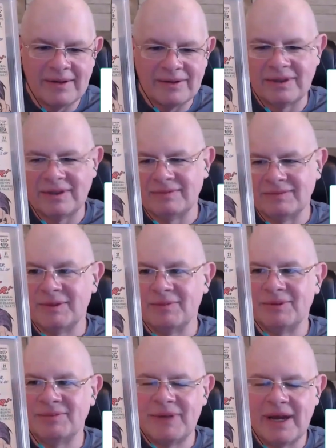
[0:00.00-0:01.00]
There's some
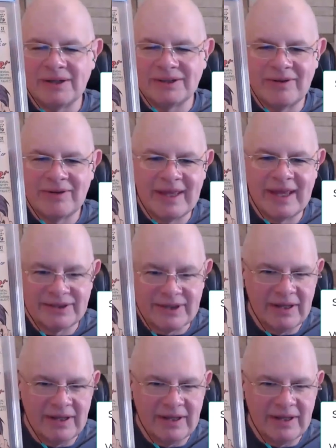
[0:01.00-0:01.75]
tears and everything else.